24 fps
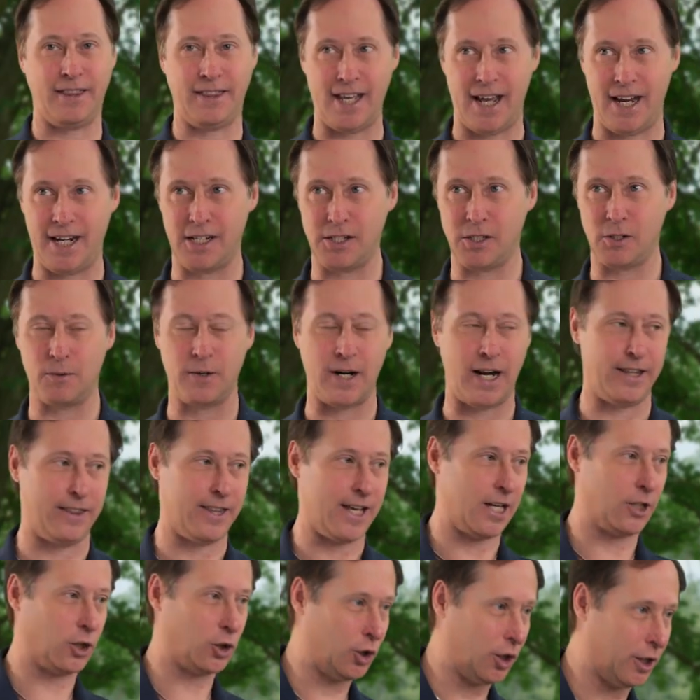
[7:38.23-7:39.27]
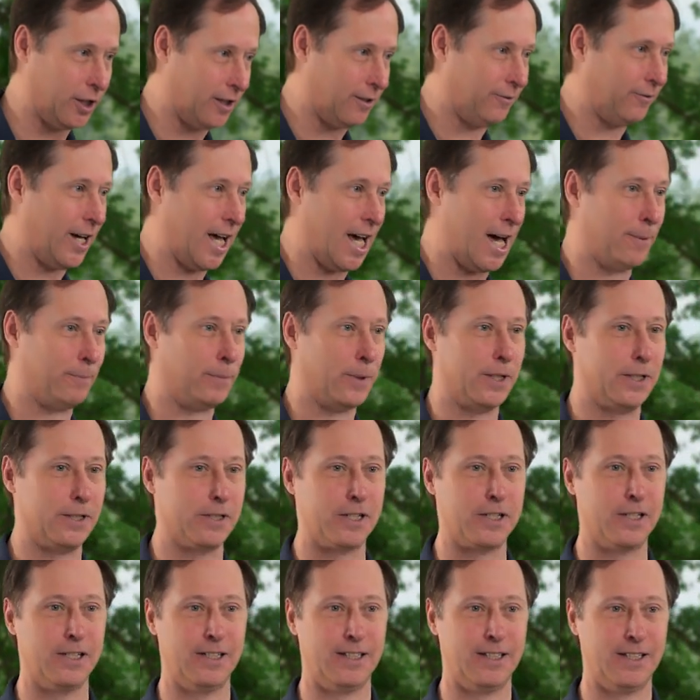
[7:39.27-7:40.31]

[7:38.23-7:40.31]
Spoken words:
that isn't right, that shouldn't have happened.